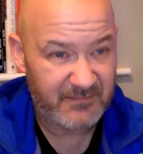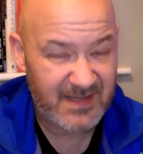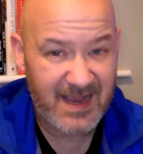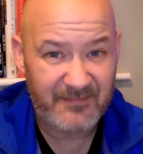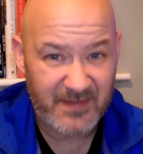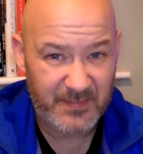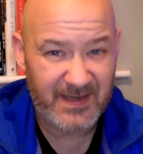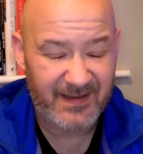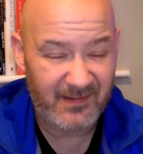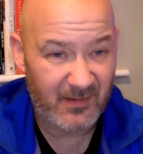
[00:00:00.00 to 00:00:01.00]
Dived
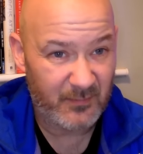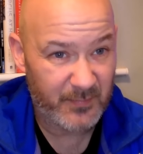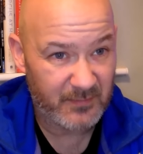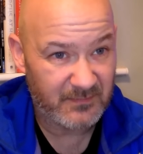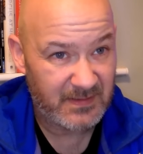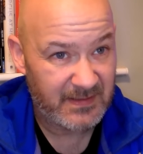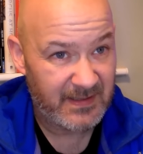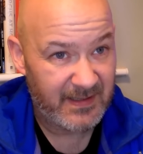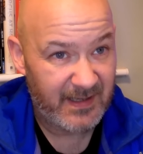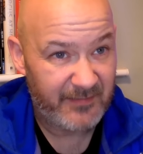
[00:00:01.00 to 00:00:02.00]
about a lot, but
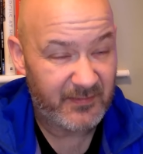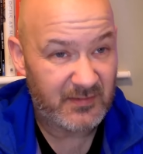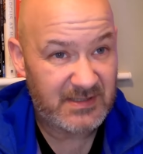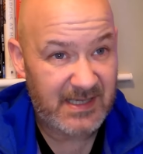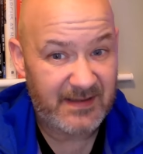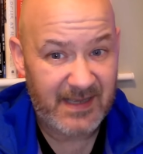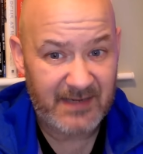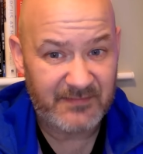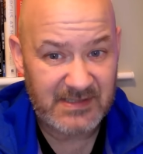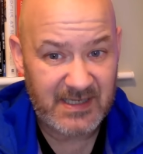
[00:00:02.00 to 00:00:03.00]
if you could take that out
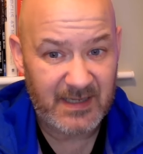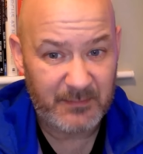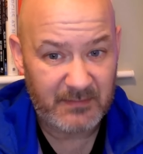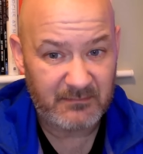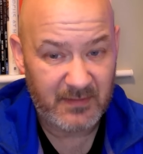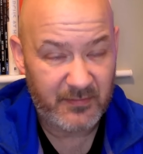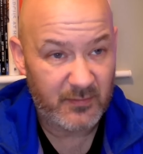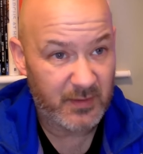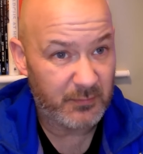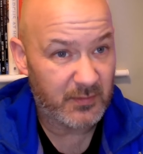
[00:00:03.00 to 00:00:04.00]
of his game, I
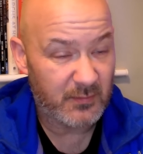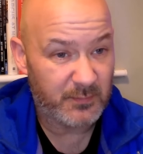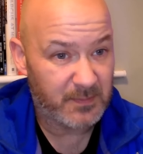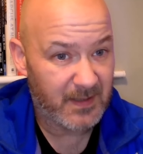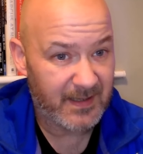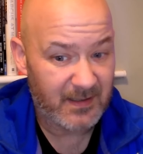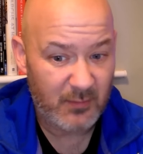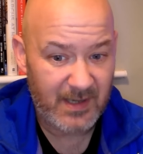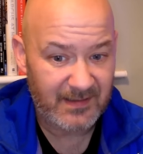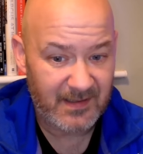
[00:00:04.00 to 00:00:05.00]
thought he was a good player.
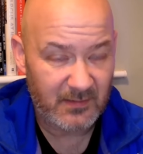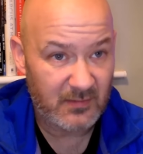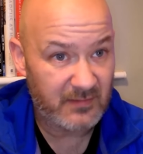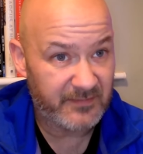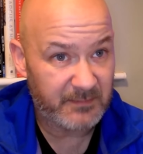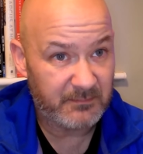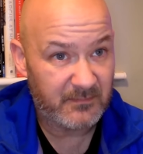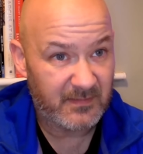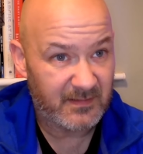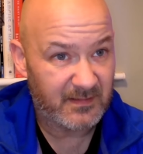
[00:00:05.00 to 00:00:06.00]
Quite like the look of him.
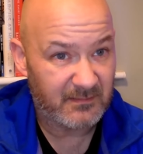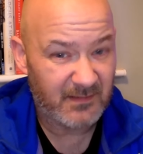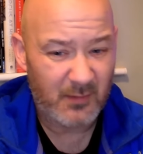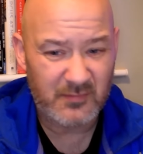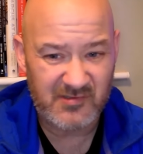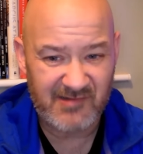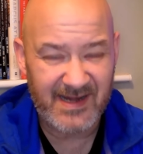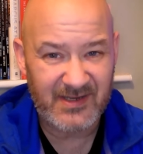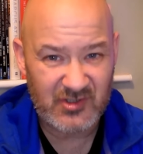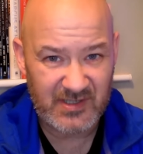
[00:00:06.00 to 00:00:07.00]
Loads of
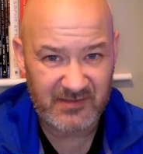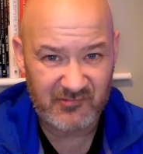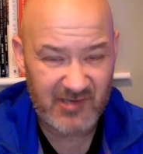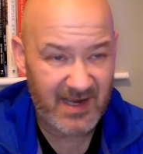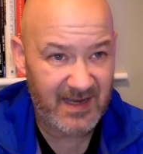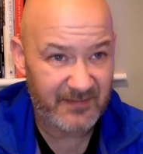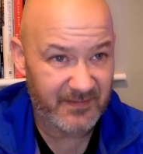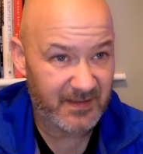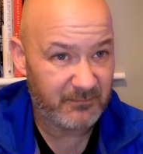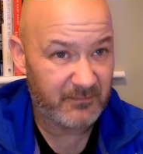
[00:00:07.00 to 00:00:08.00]
energy and drive,
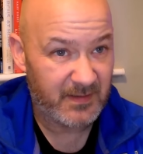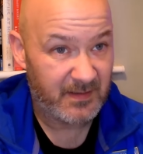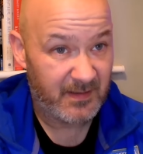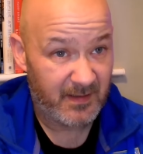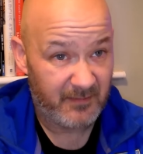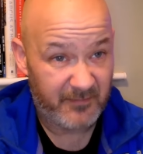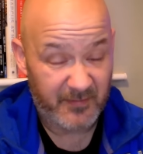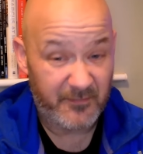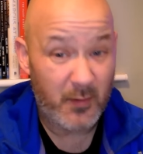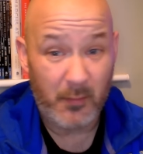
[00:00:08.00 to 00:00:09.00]
and he, for the
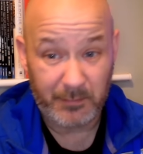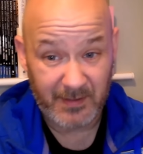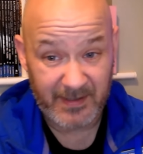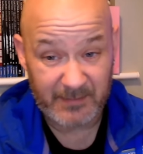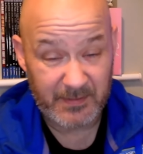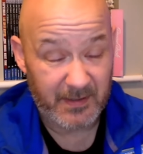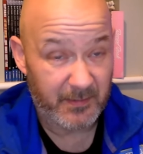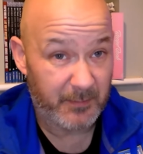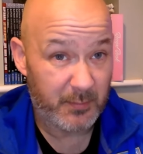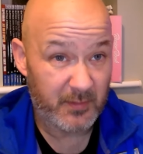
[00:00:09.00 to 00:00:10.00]
forward player,
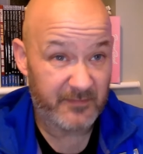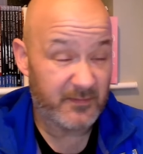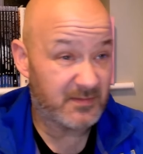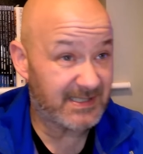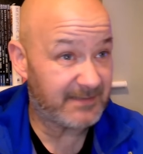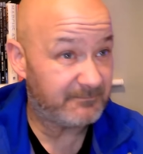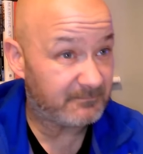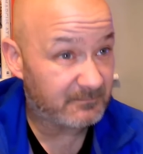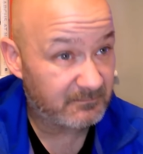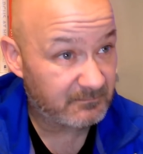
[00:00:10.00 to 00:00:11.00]
he put a foot in.
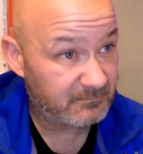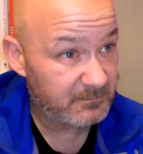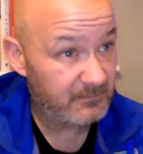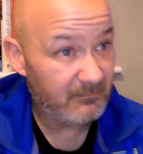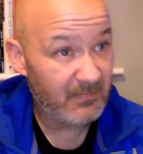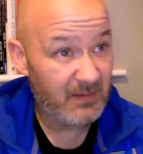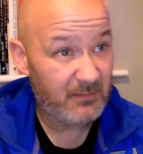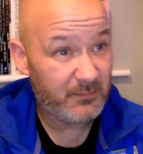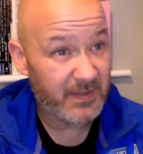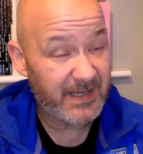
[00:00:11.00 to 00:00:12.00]

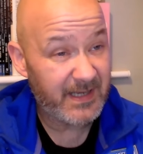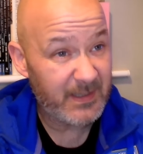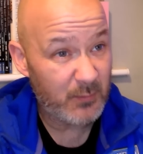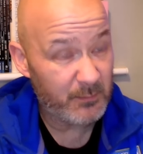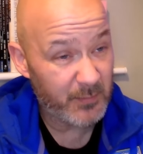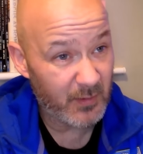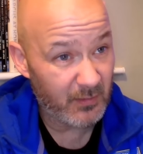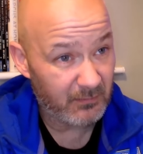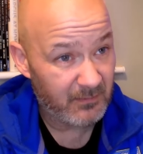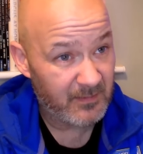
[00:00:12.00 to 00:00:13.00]
But he went ball.